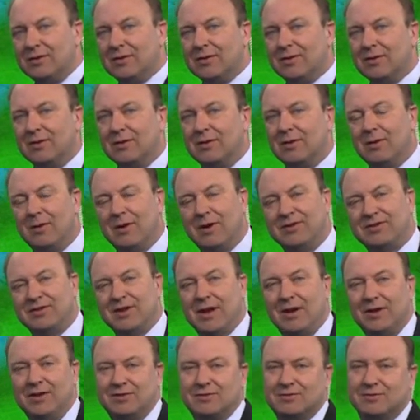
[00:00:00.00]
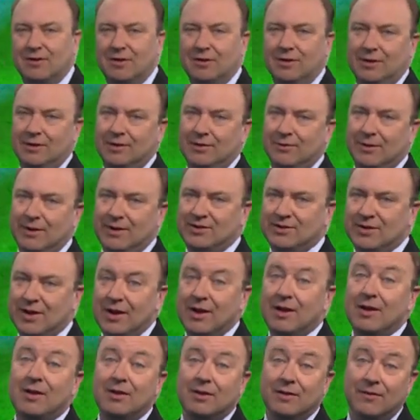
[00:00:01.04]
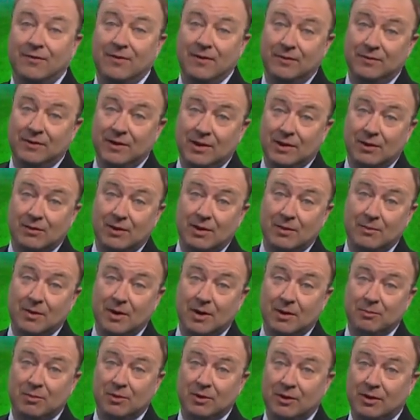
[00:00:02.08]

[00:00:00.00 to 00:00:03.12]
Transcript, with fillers: Northern Coos County struggling to reach the 50 degree mark.